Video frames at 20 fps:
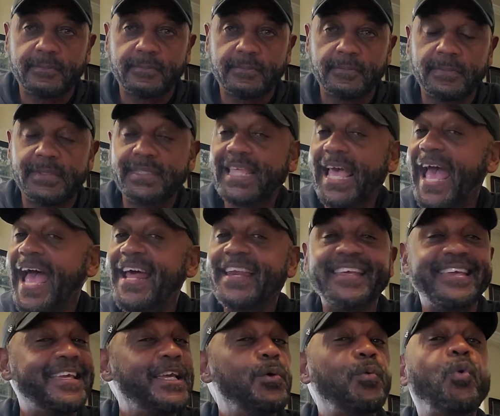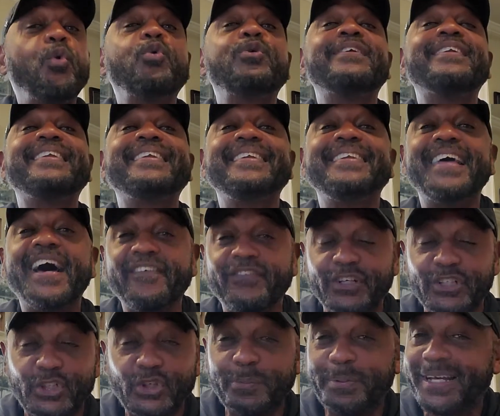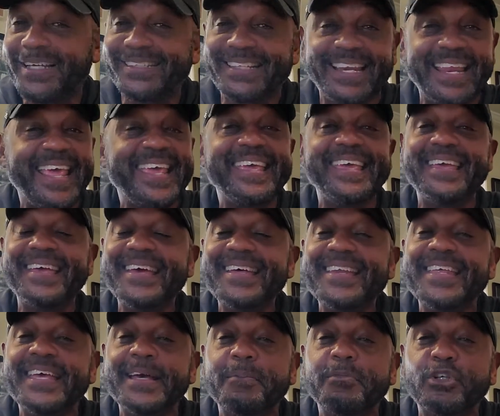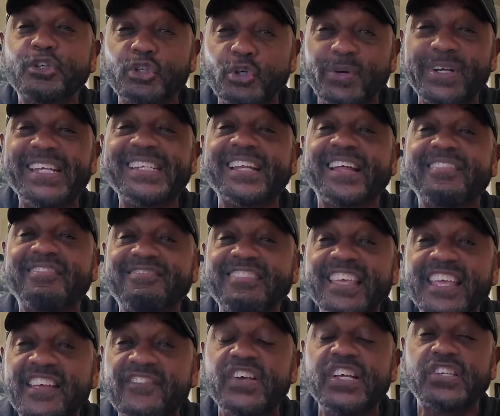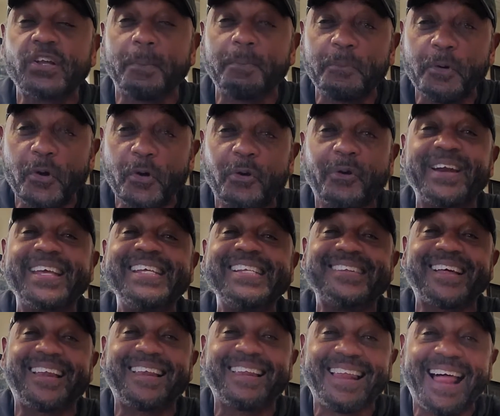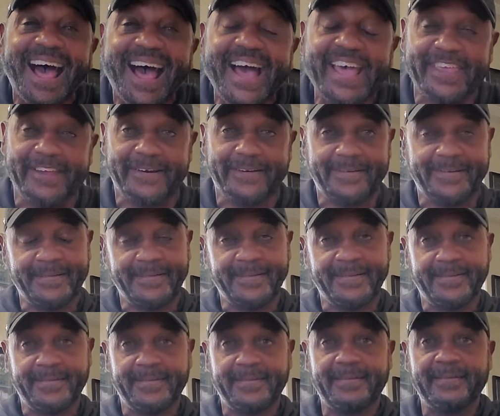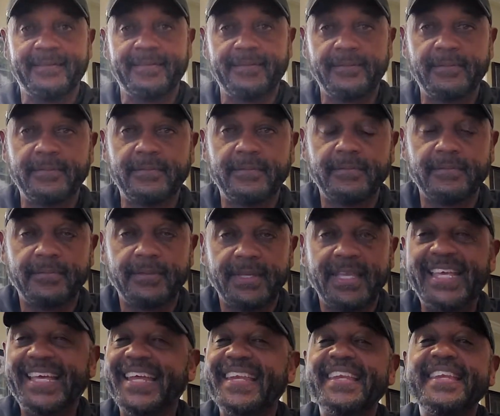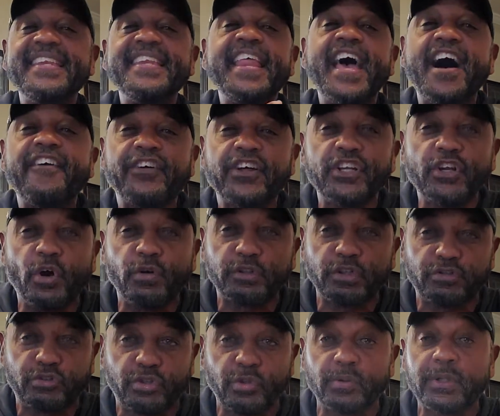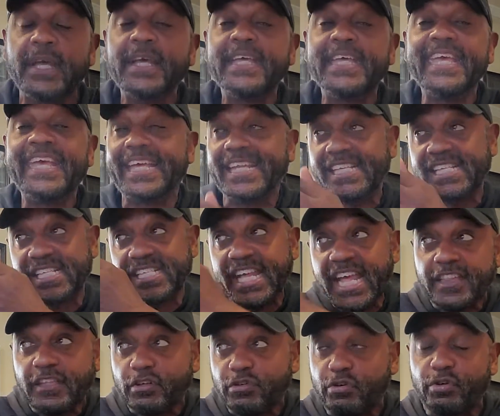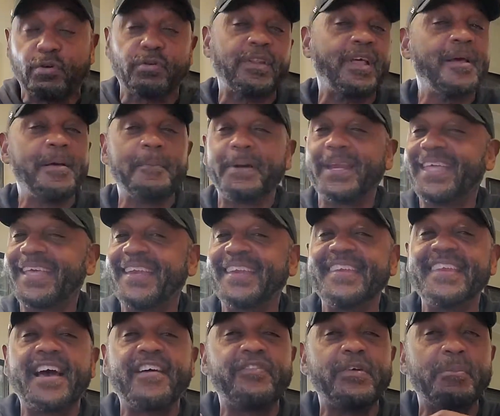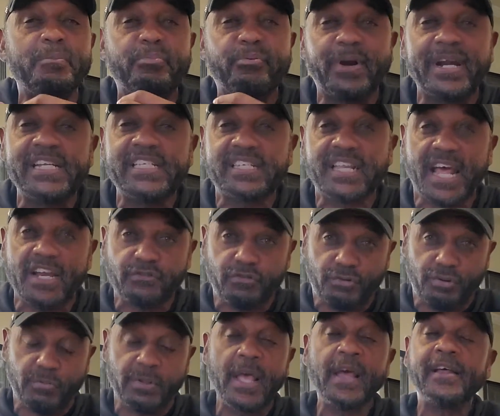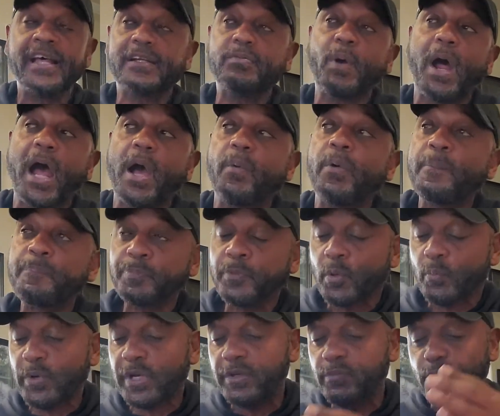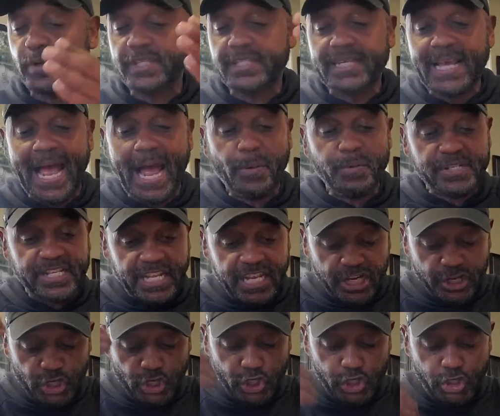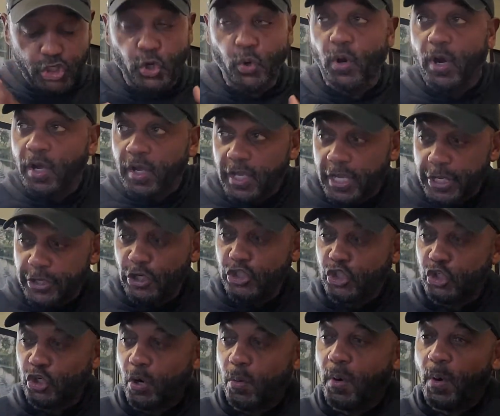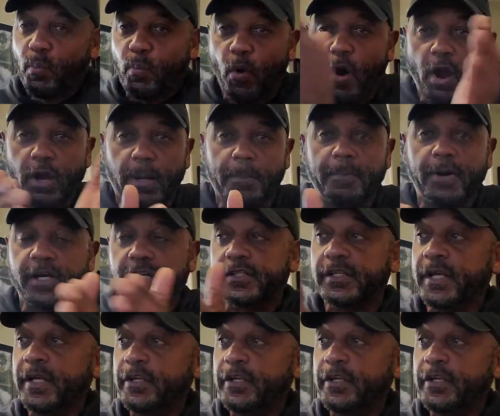That he will never do because it ain't in him to do. He's a thief. He's a murderer. He's a liar. He could never know the truth. He could see the truth, but he could never embrace that truth. That's why when Yah was in Yeshua, and Yeshua would walk amongst,